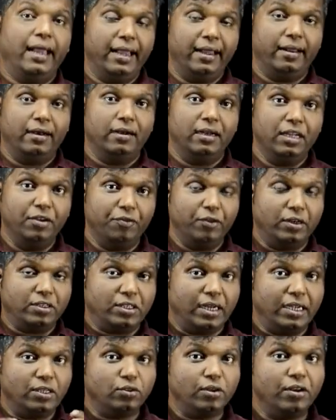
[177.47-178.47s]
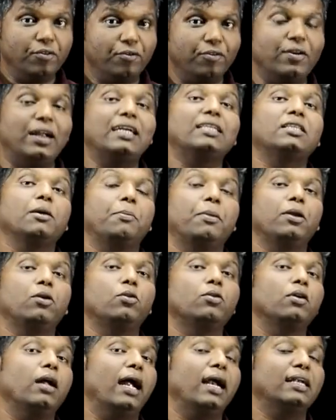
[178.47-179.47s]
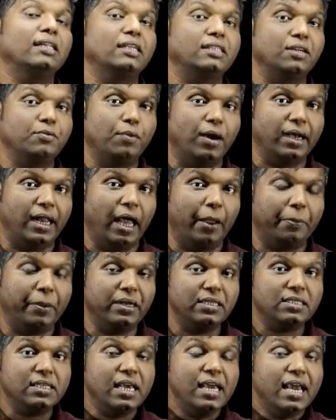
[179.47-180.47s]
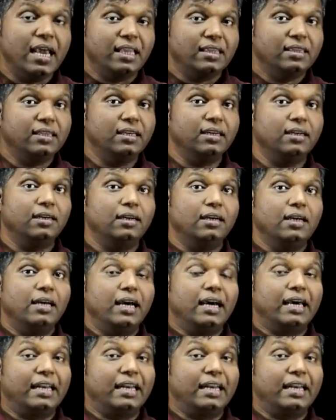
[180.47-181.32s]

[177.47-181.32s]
air, if you are trying to inflate the balloon, at the time what happens, the